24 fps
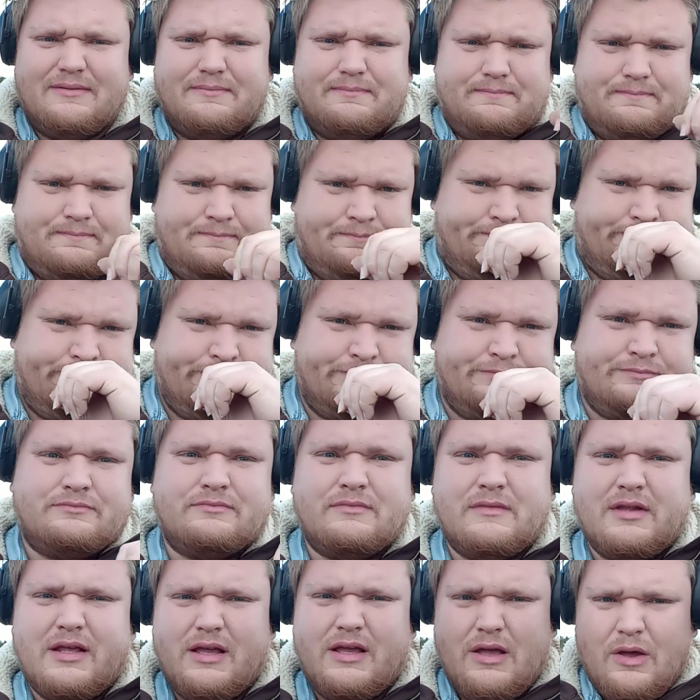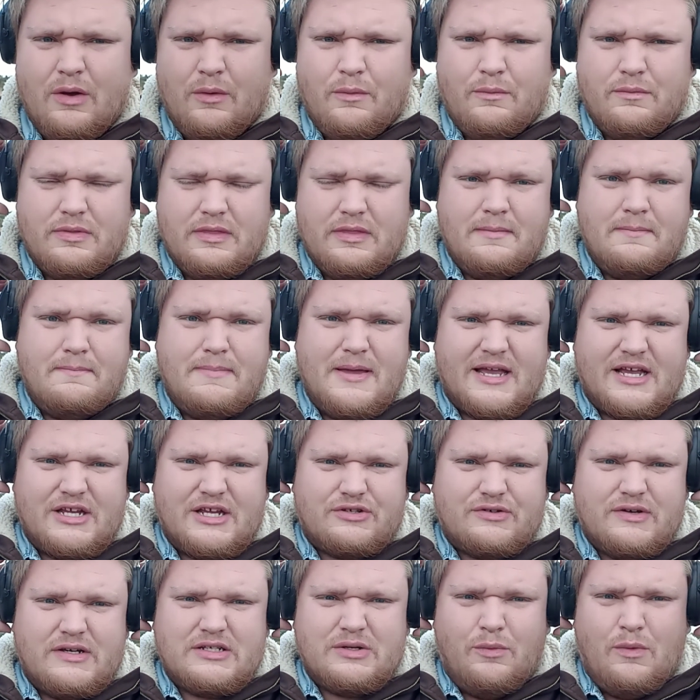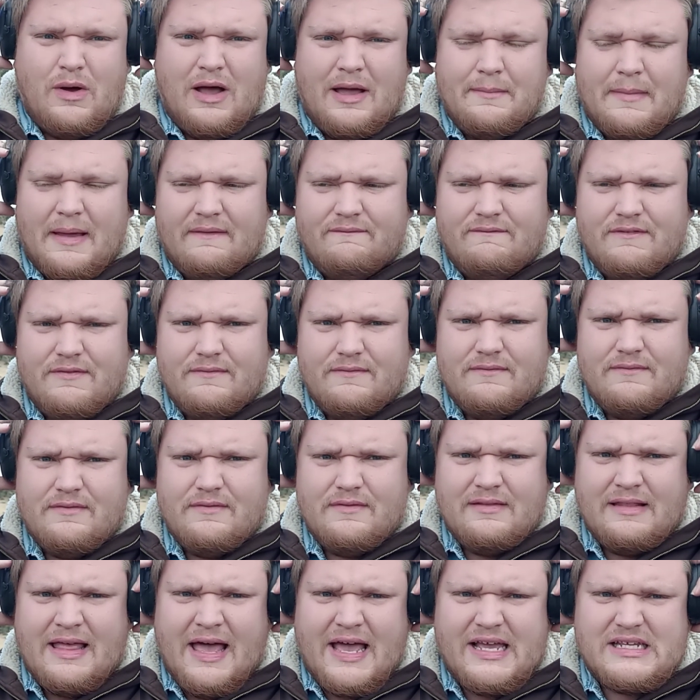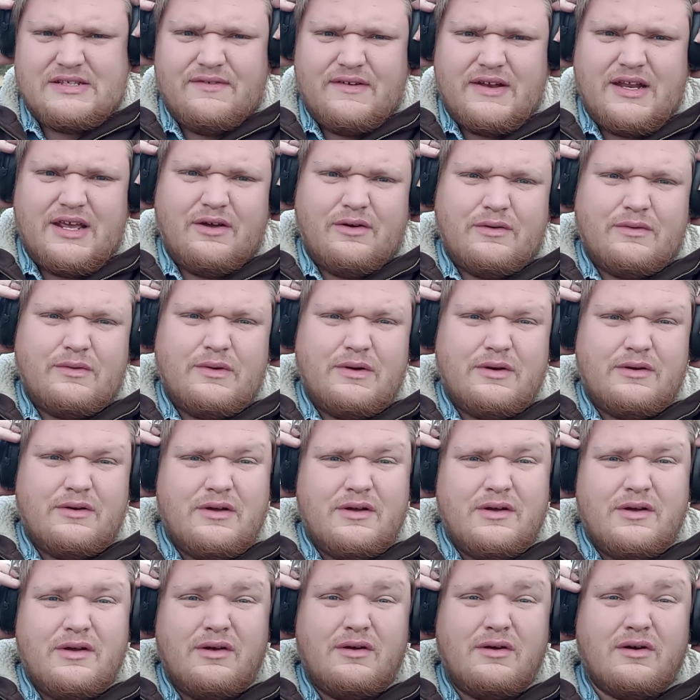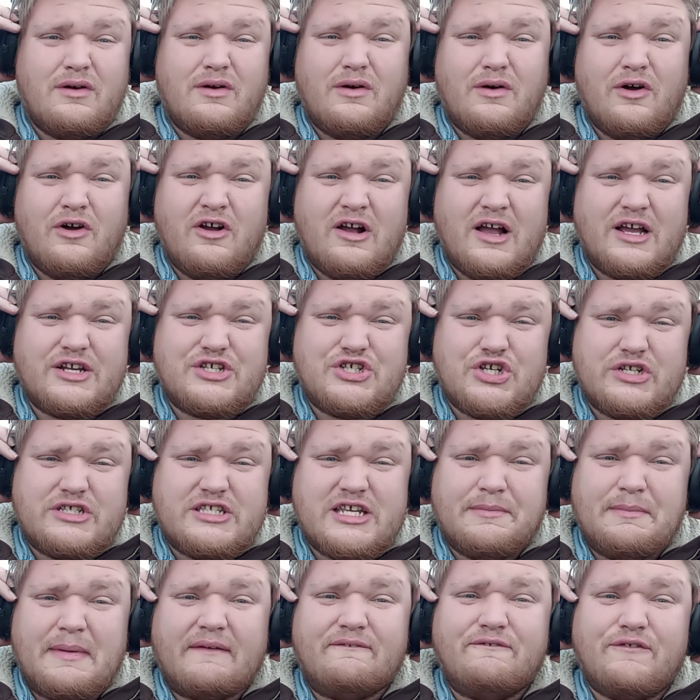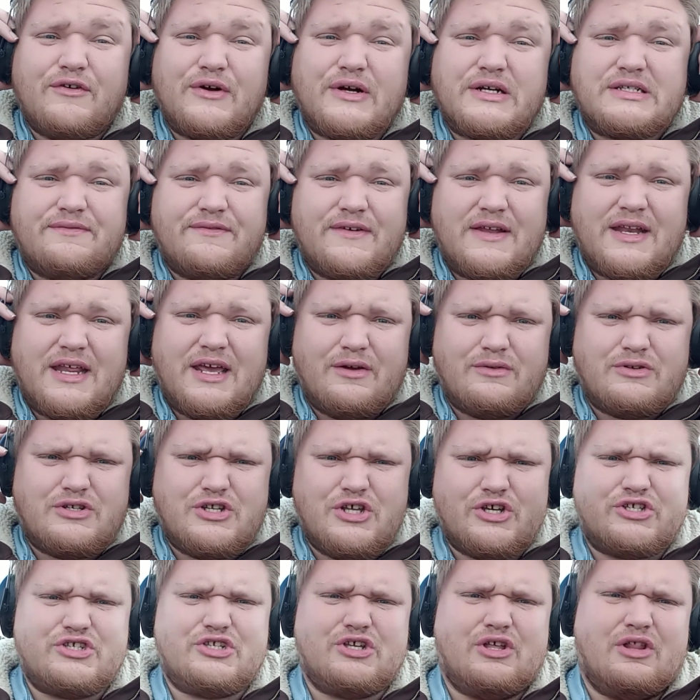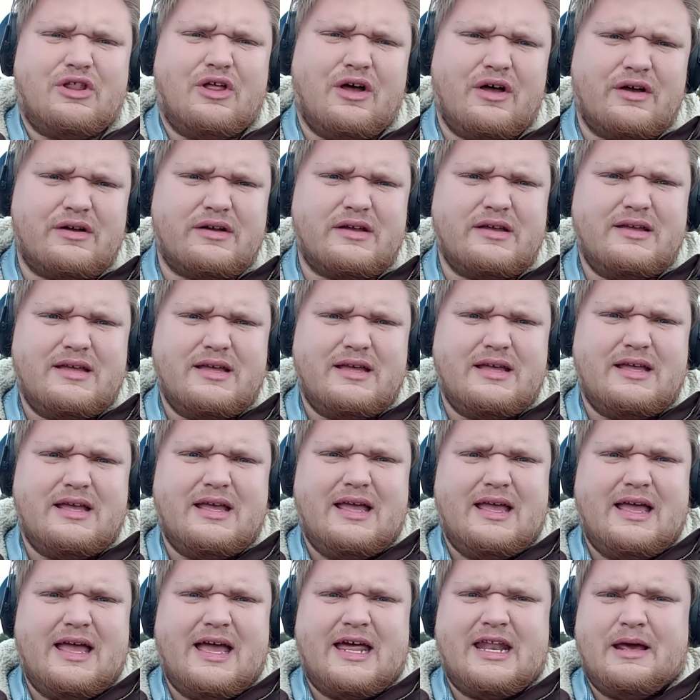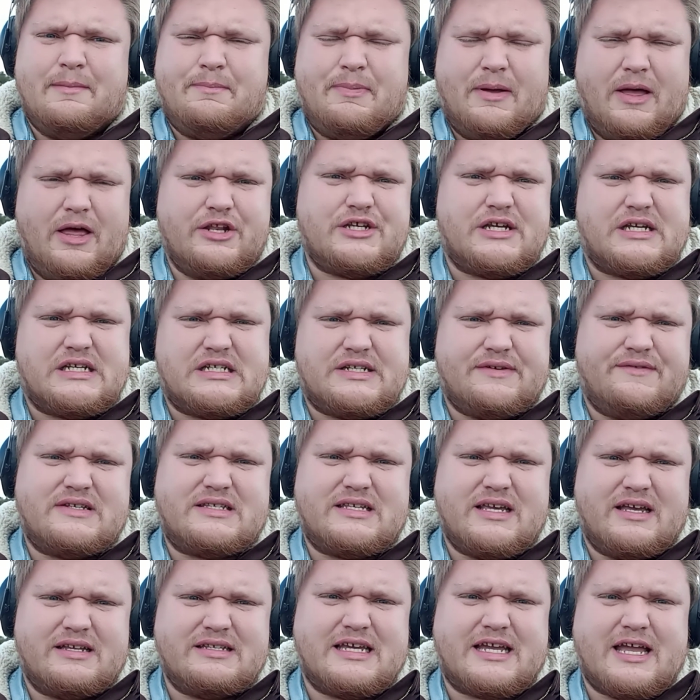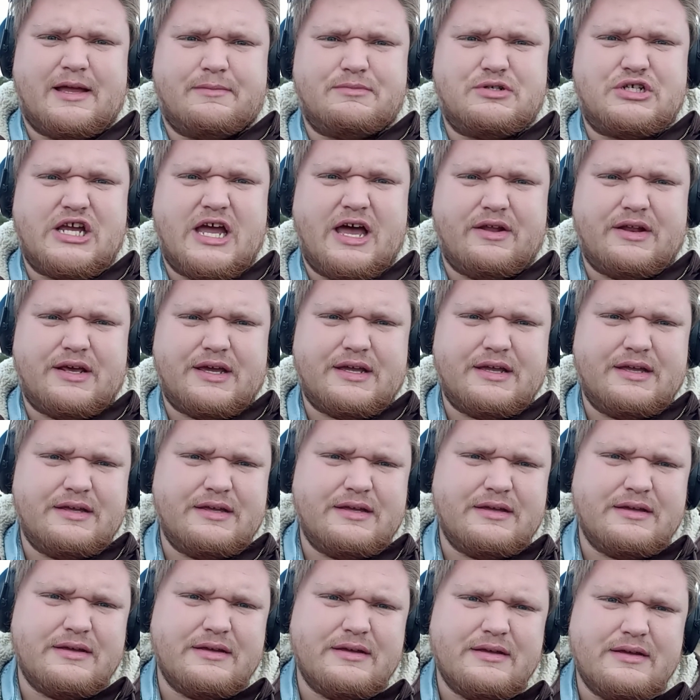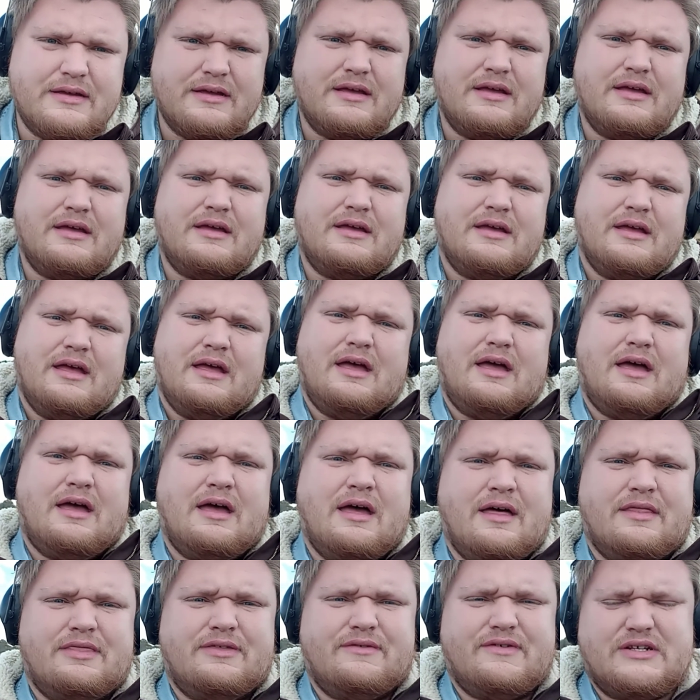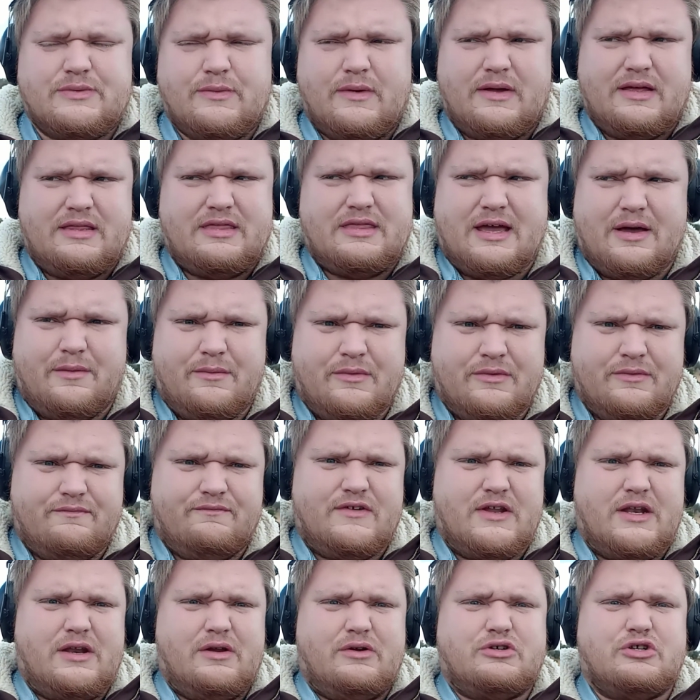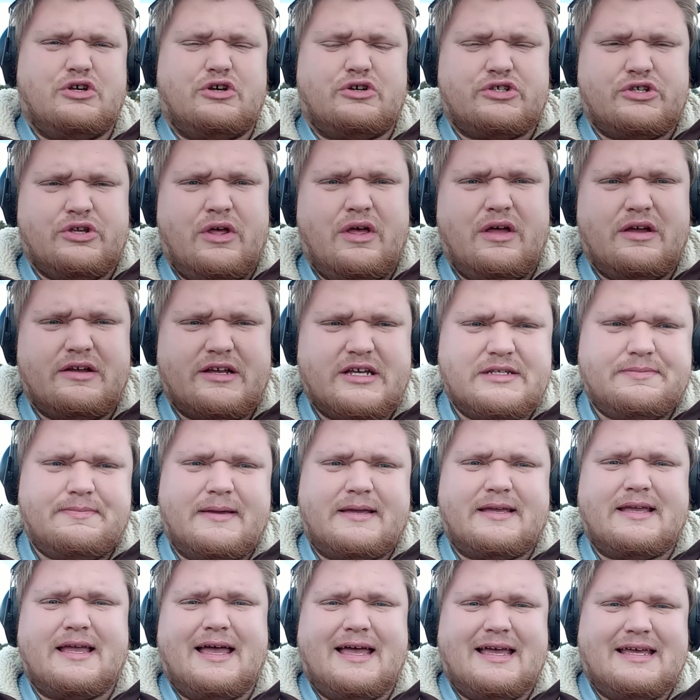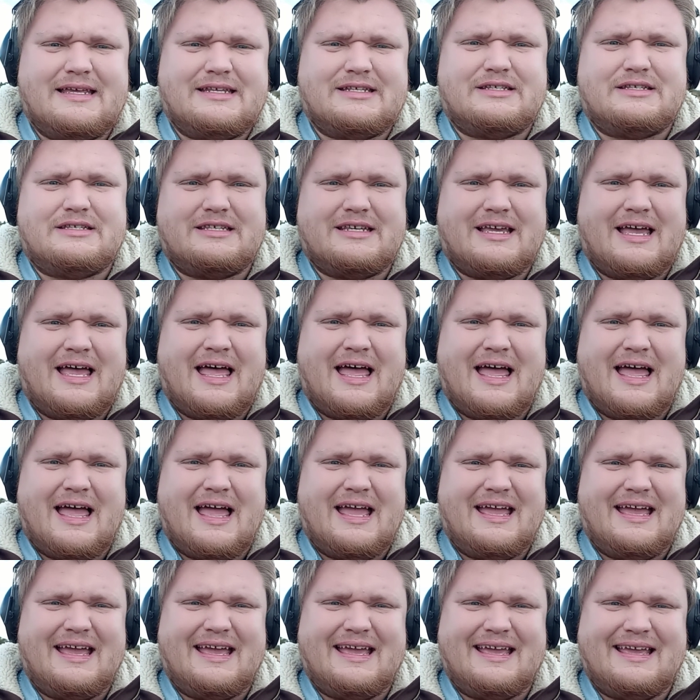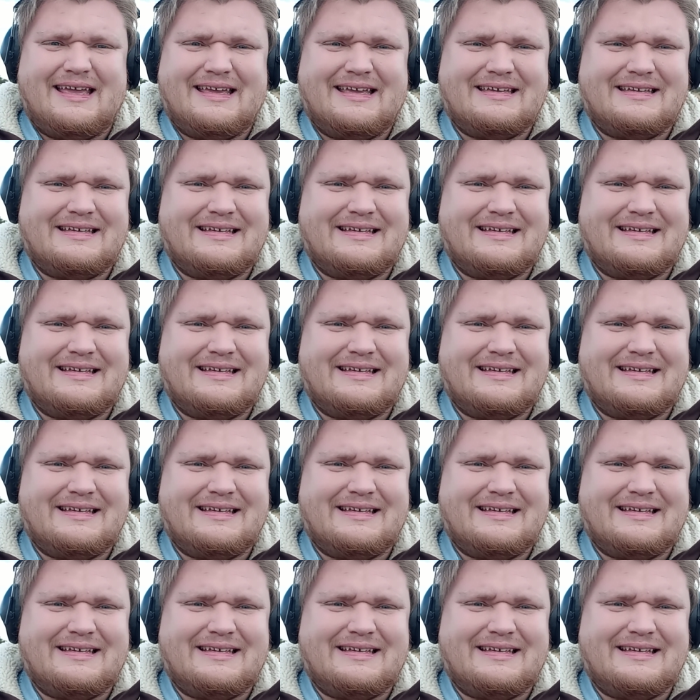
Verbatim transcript: the biggest reason why my last video, or I should say my first video, took so long, and I apologize if it sounds like I'm shouting. Uh, the reason why that video took so long is because I